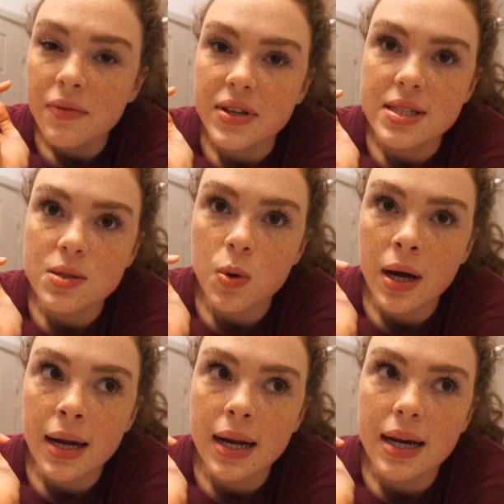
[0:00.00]
This
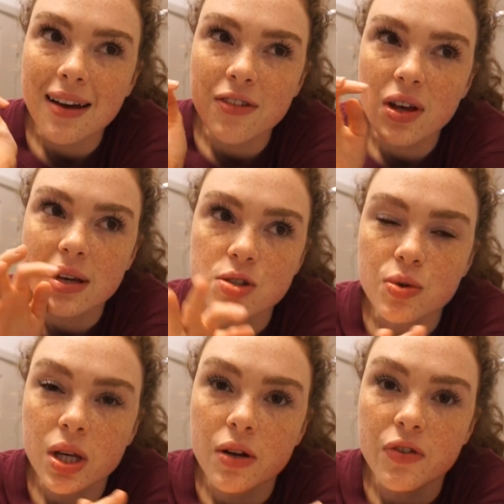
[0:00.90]
one I feel like is
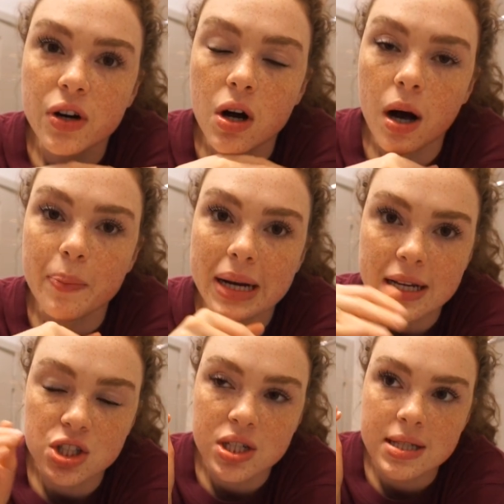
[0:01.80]
really good for
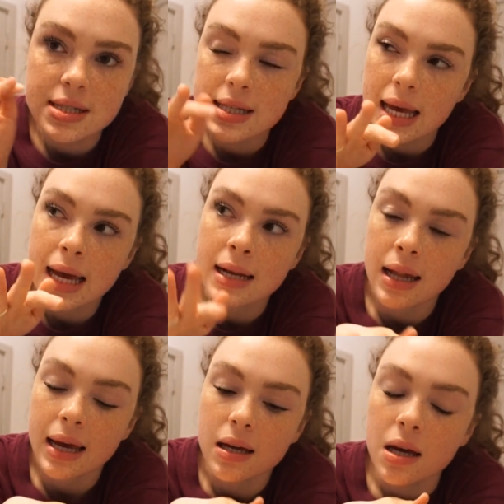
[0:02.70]
combination skin,
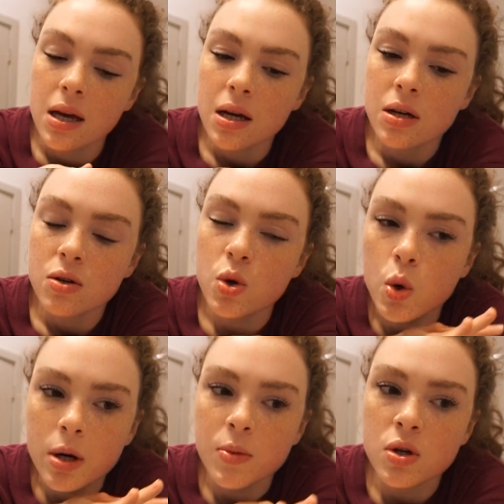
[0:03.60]
like
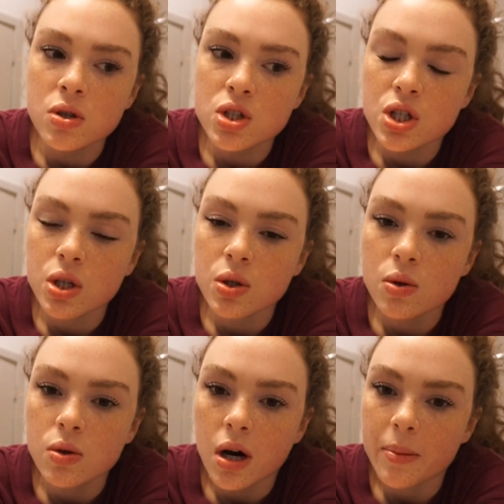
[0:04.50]
normal
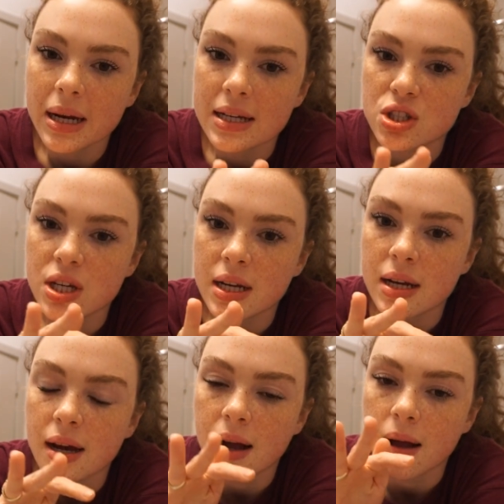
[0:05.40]
to
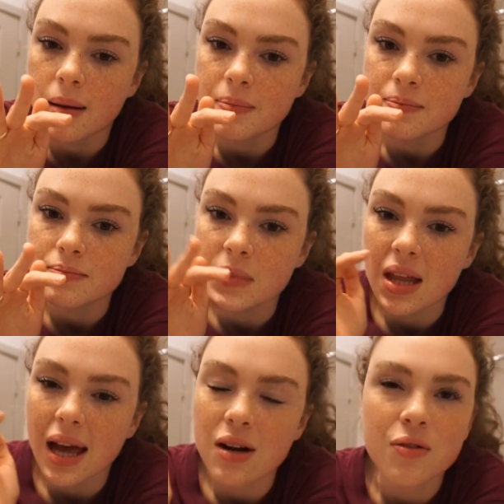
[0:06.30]
combination. um
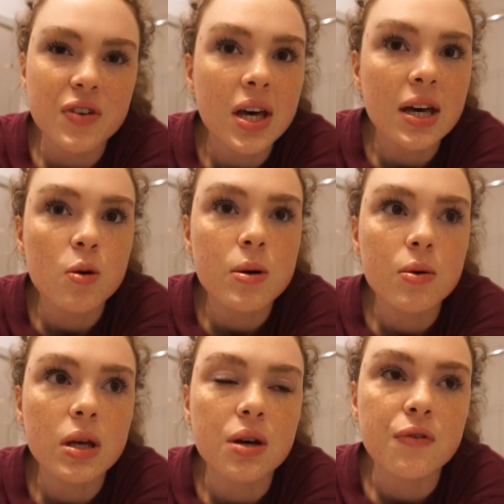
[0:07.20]
I don't feel like it would be
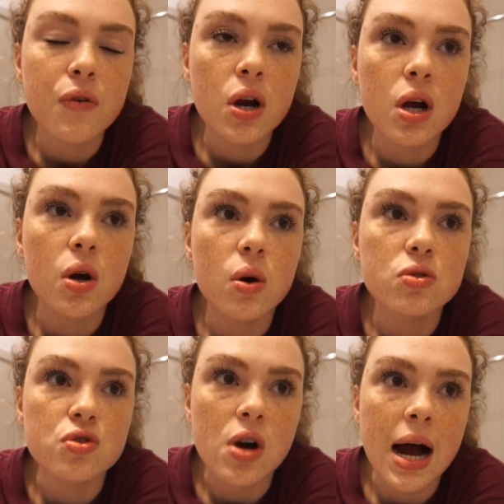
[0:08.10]
really good for
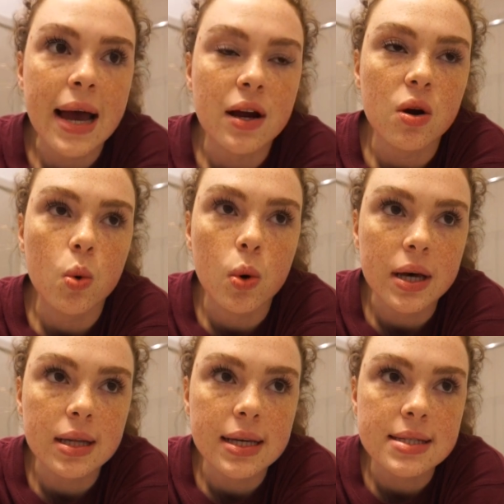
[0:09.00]
dry or
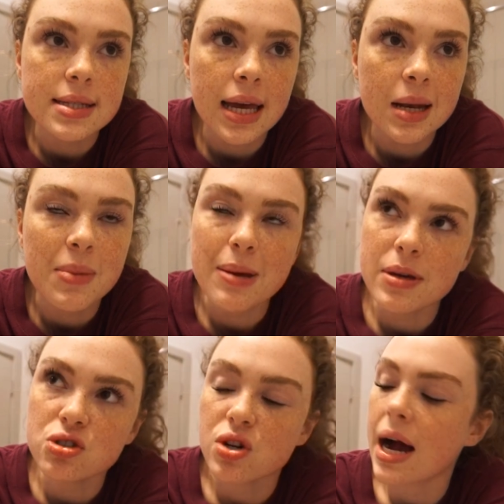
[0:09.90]
oily skin.
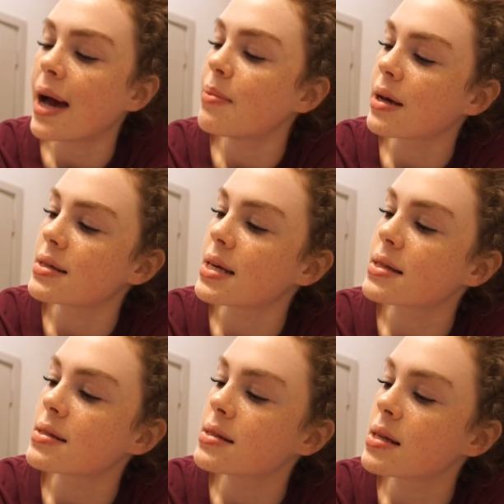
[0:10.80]
Maybe dry because
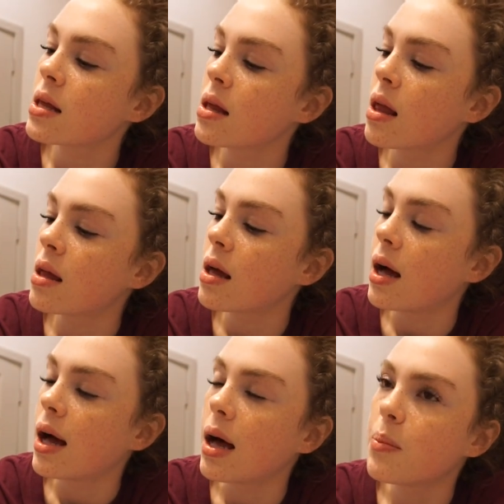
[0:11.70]
it's
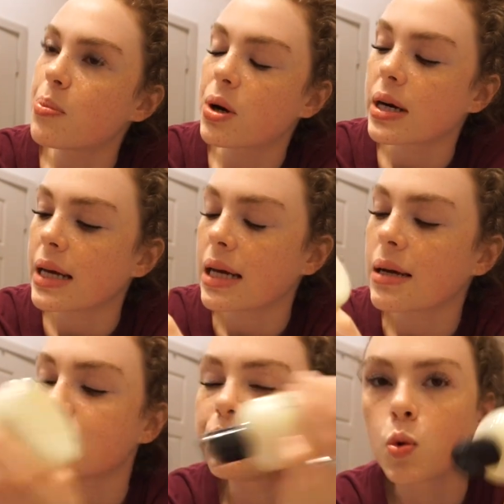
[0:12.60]
uh pretty
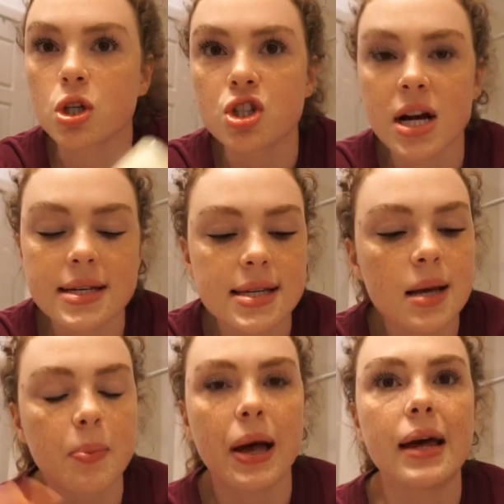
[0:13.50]

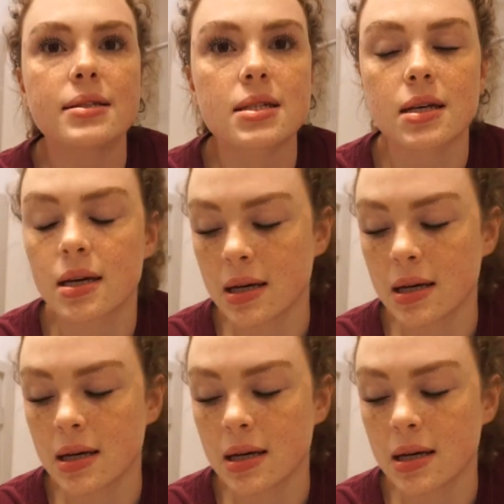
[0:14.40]
moisturizing, but